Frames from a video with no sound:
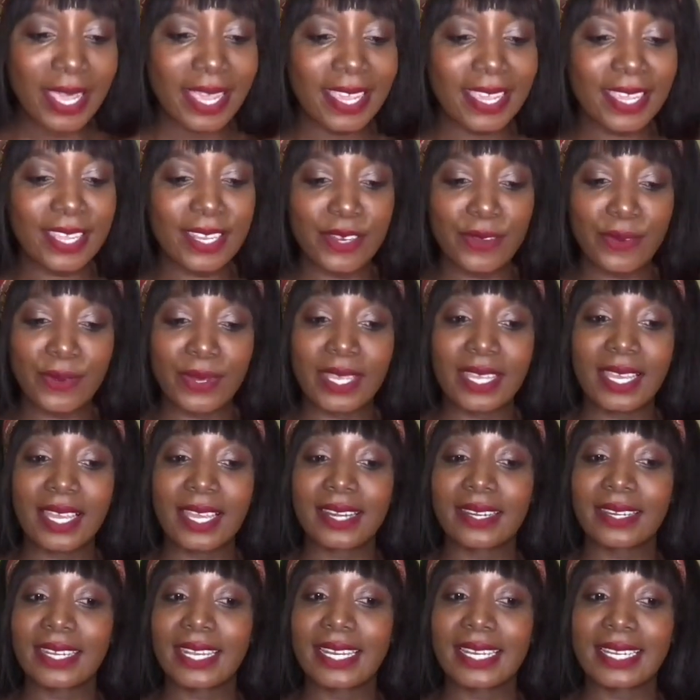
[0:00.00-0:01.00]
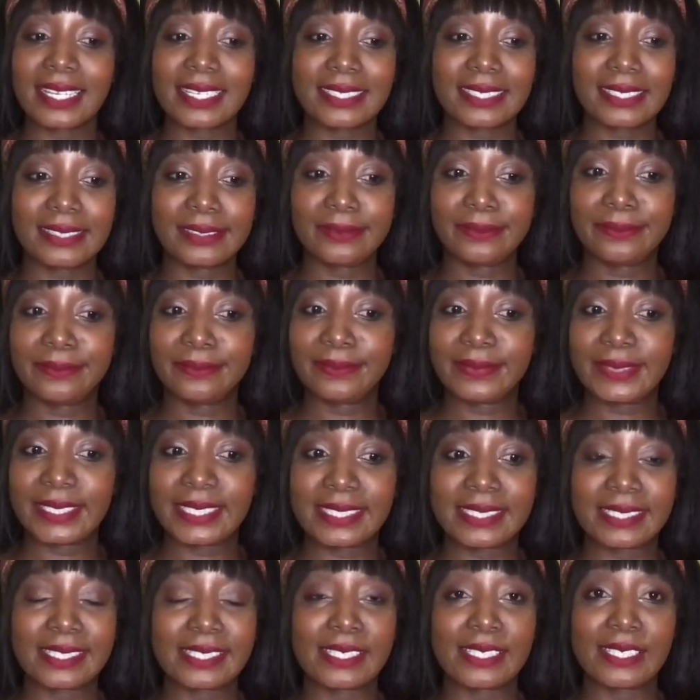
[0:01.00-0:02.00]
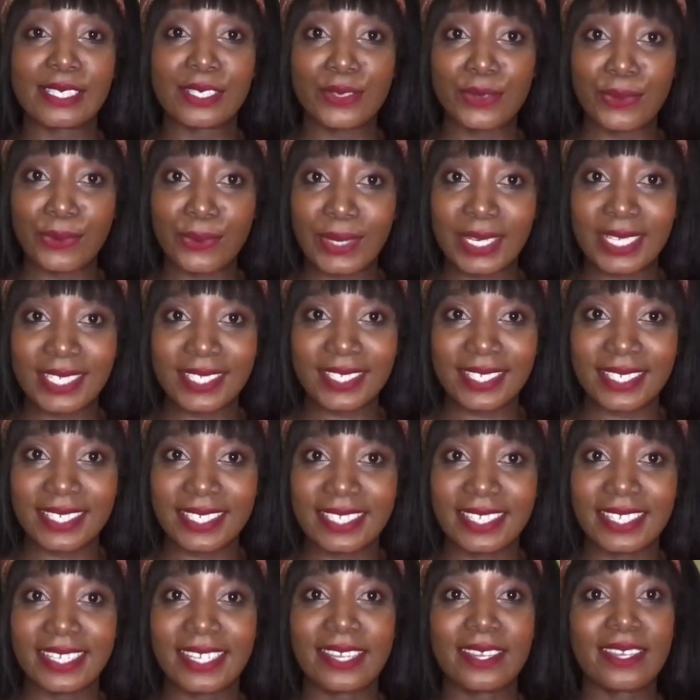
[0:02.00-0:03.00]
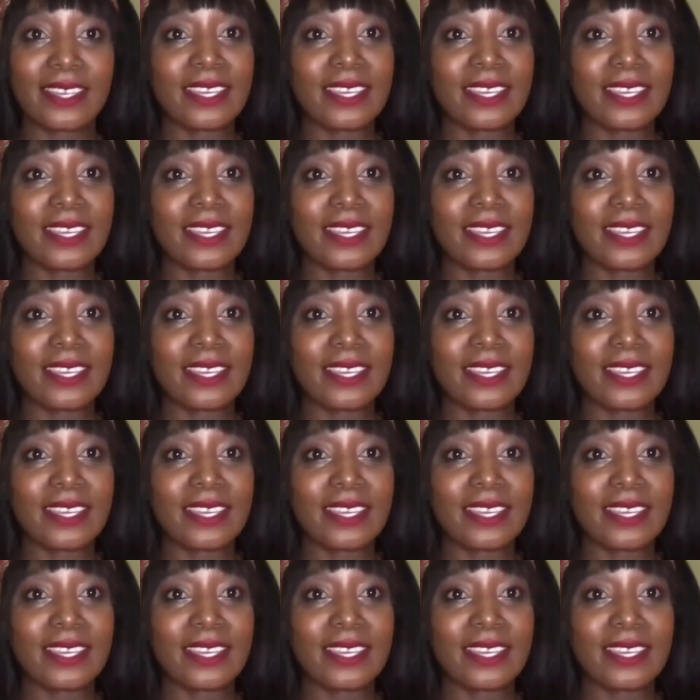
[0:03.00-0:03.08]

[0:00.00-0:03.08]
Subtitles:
Anyway, I realized that there's a situation here.